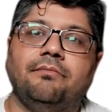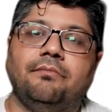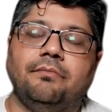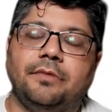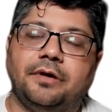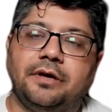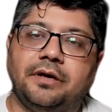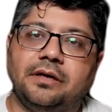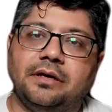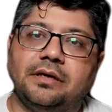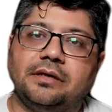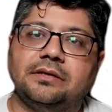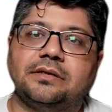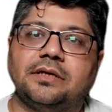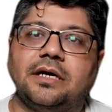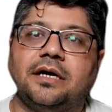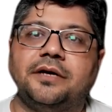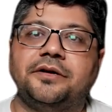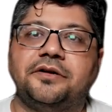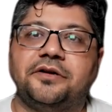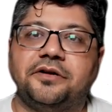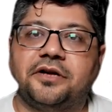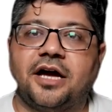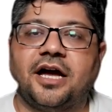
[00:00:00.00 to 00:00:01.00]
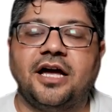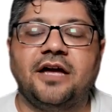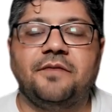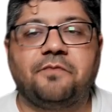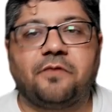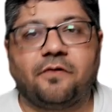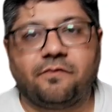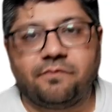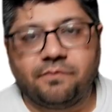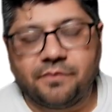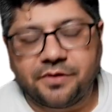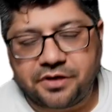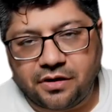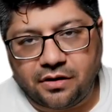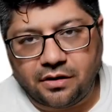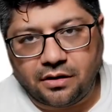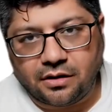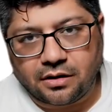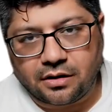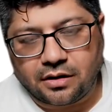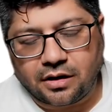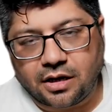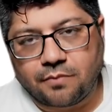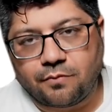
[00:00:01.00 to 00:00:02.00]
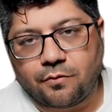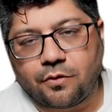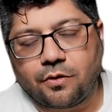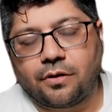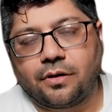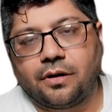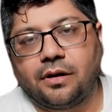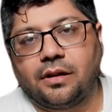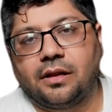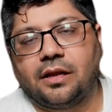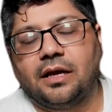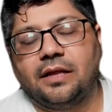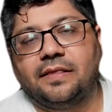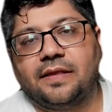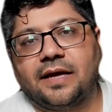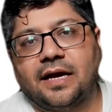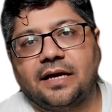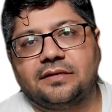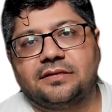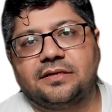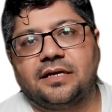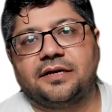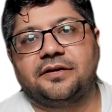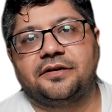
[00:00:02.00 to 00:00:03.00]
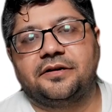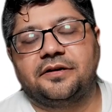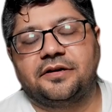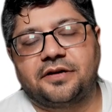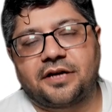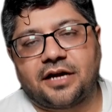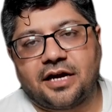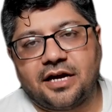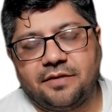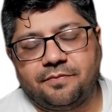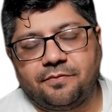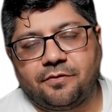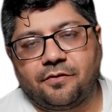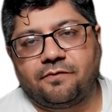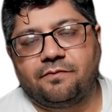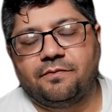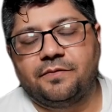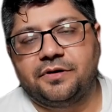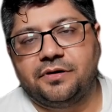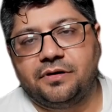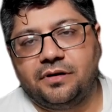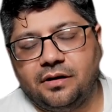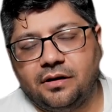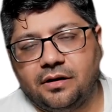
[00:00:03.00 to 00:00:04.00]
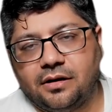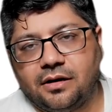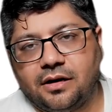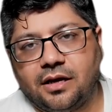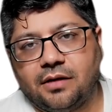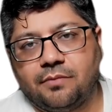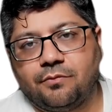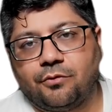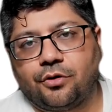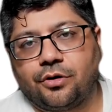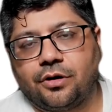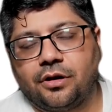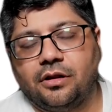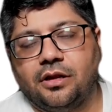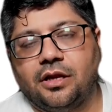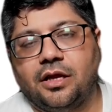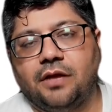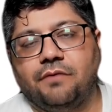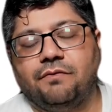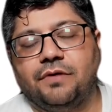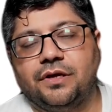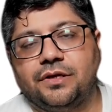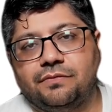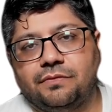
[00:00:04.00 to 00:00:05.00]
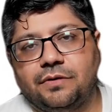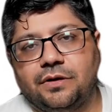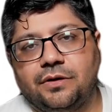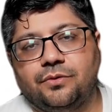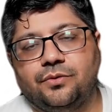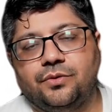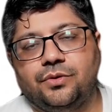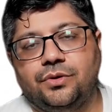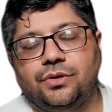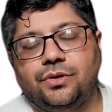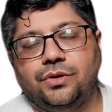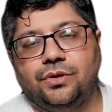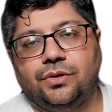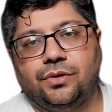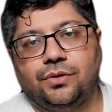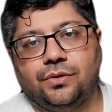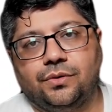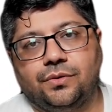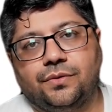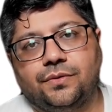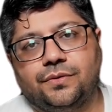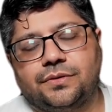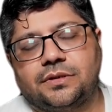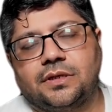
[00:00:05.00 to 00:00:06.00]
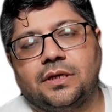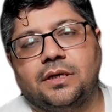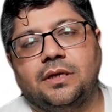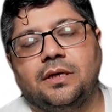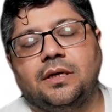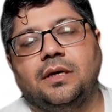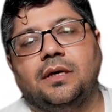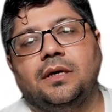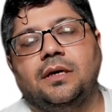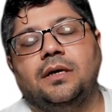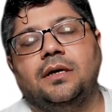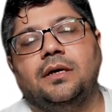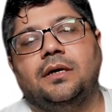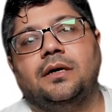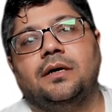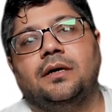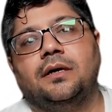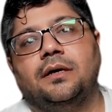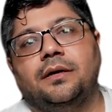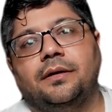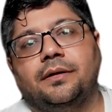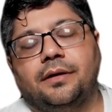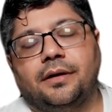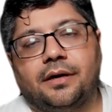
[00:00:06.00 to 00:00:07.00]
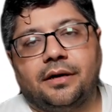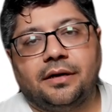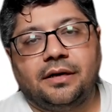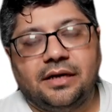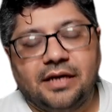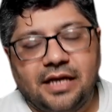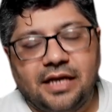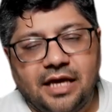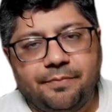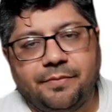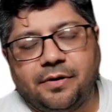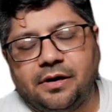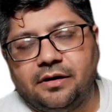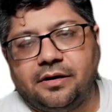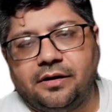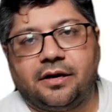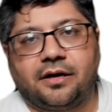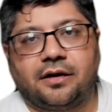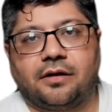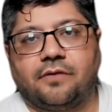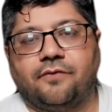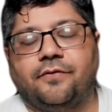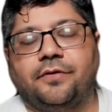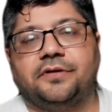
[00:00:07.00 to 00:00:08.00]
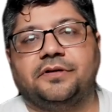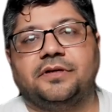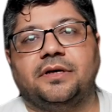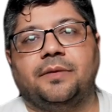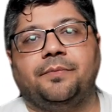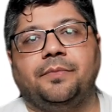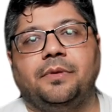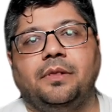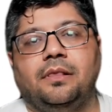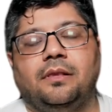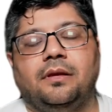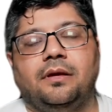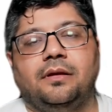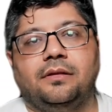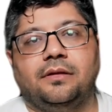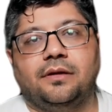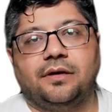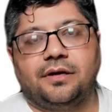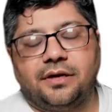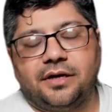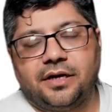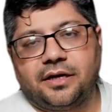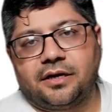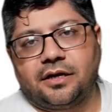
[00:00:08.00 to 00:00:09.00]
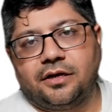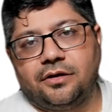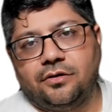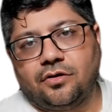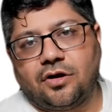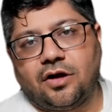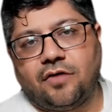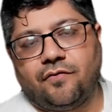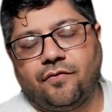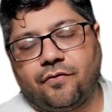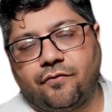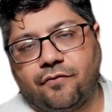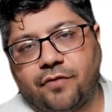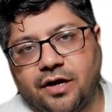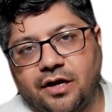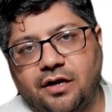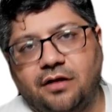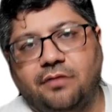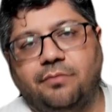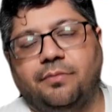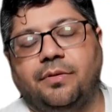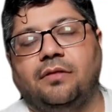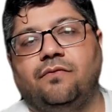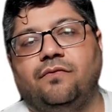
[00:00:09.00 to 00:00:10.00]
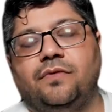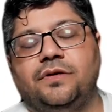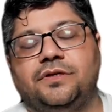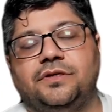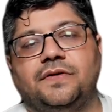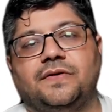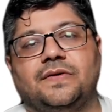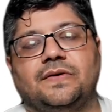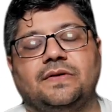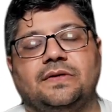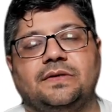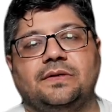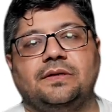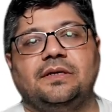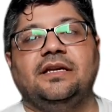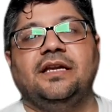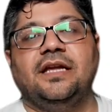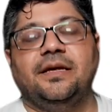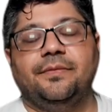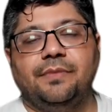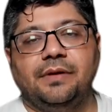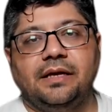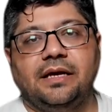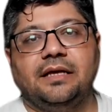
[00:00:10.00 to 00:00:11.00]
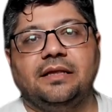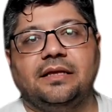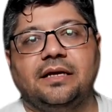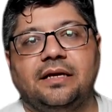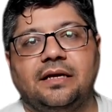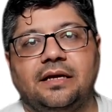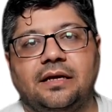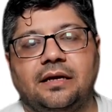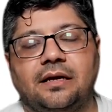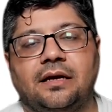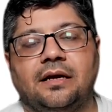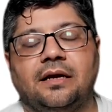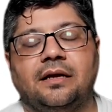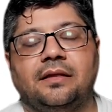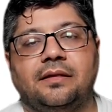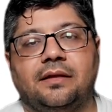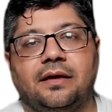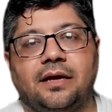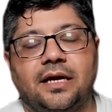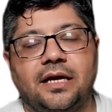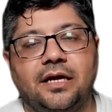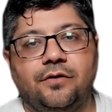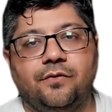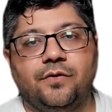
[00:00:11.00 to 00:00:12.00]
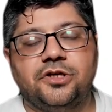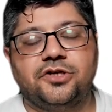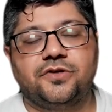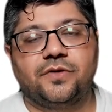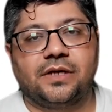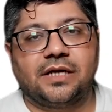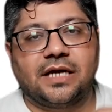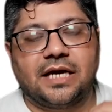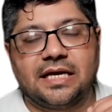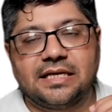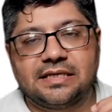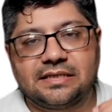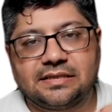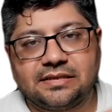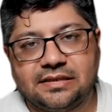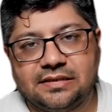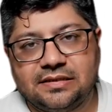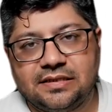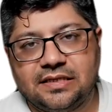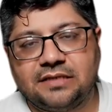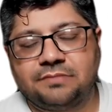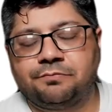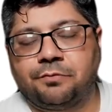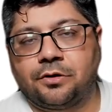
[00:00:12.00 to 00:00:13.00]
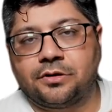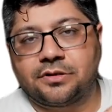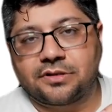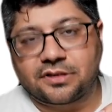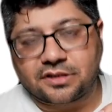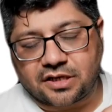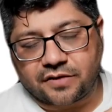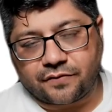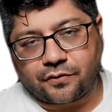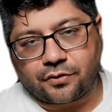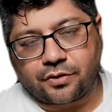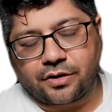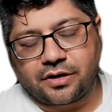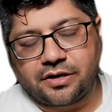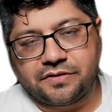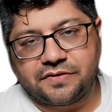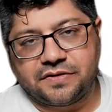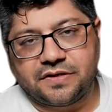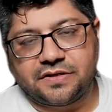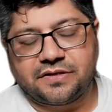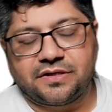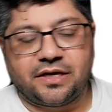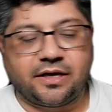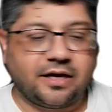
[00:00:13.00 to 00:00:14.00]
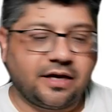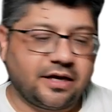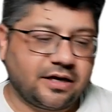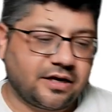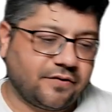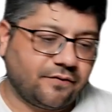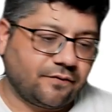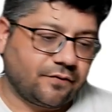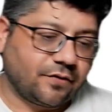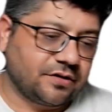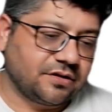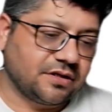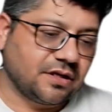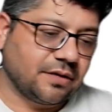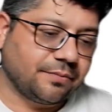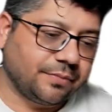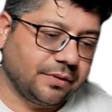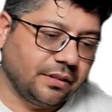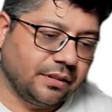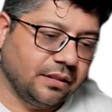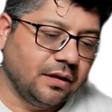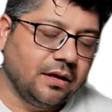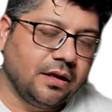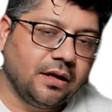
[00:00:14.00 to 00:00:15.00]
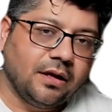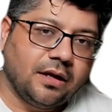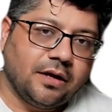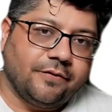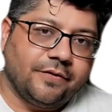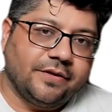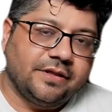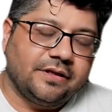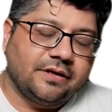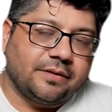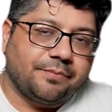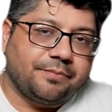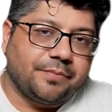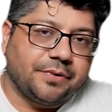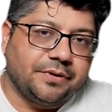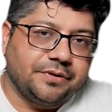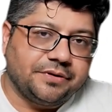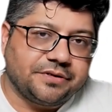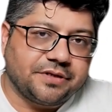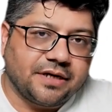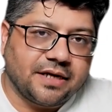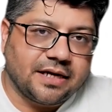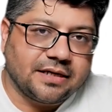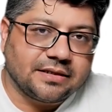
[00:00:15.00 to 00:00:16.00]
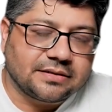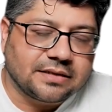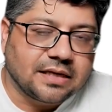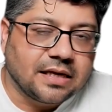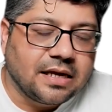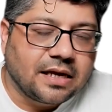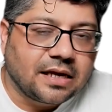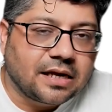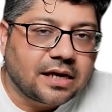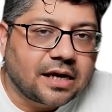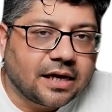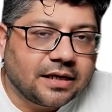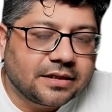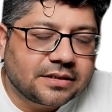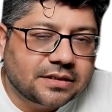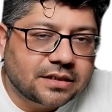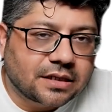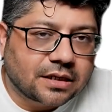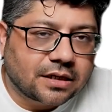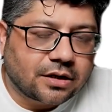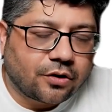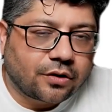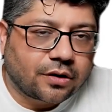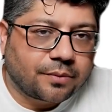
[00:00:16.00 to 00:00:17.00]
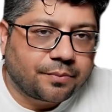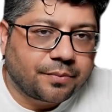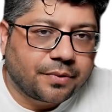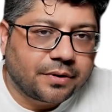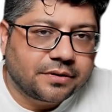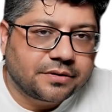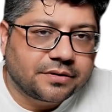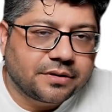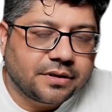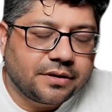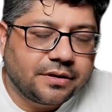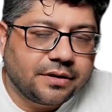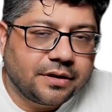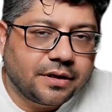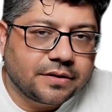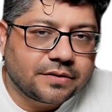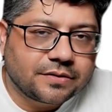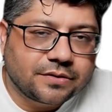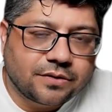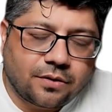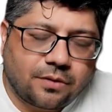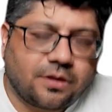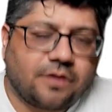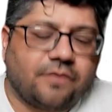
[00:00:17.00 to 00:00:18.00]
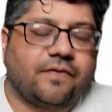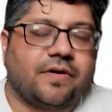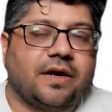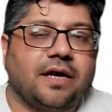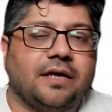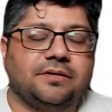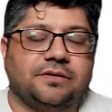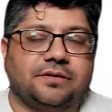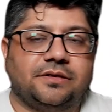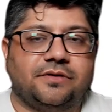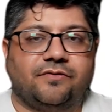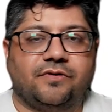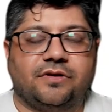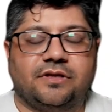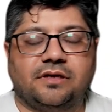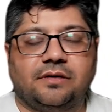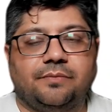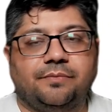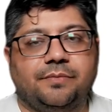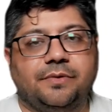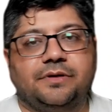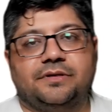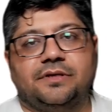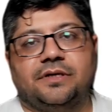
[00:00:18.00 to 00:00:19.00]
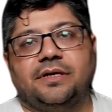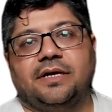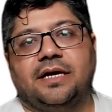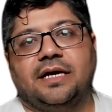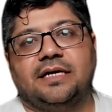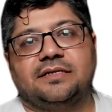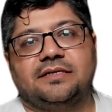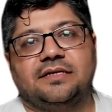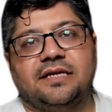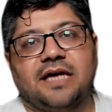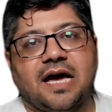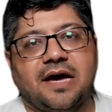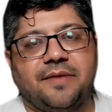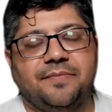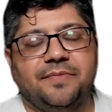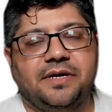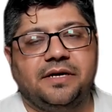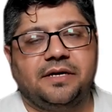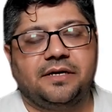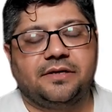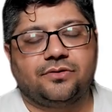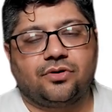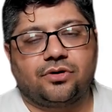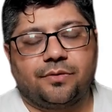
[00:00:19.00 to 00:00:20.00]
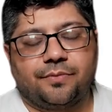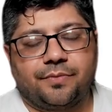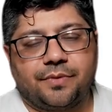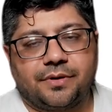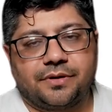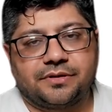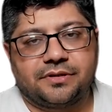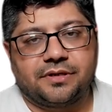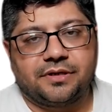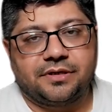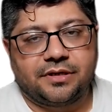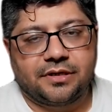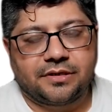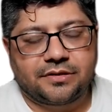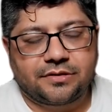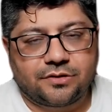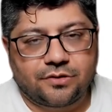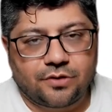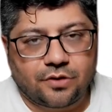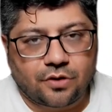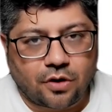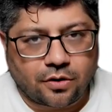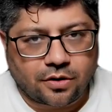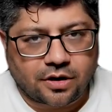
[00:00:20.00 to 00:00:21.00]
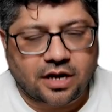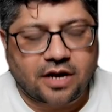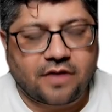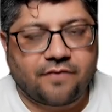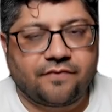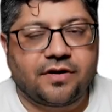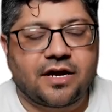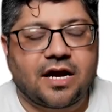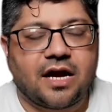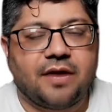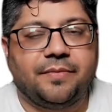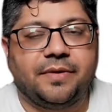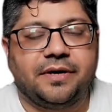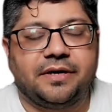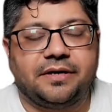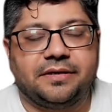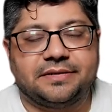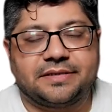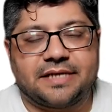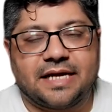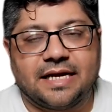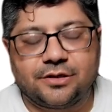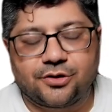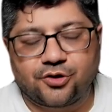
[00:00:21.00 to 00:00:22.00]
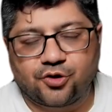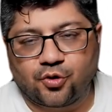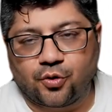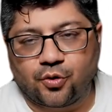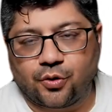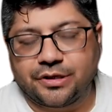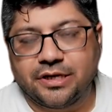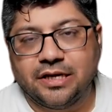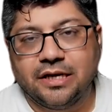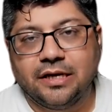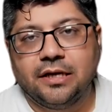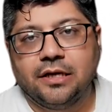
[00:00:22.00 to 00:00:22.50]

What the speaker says: is a type of machine learning model, and that's a type of machine learning model in which we use a label data. For example, in the data, you have a variable which is labeling the individual as disease positive or disease negative. For example, whether a person has cancer or a person does not have cancer, whether a person has diabetes or a person does not have diabetes, and so on.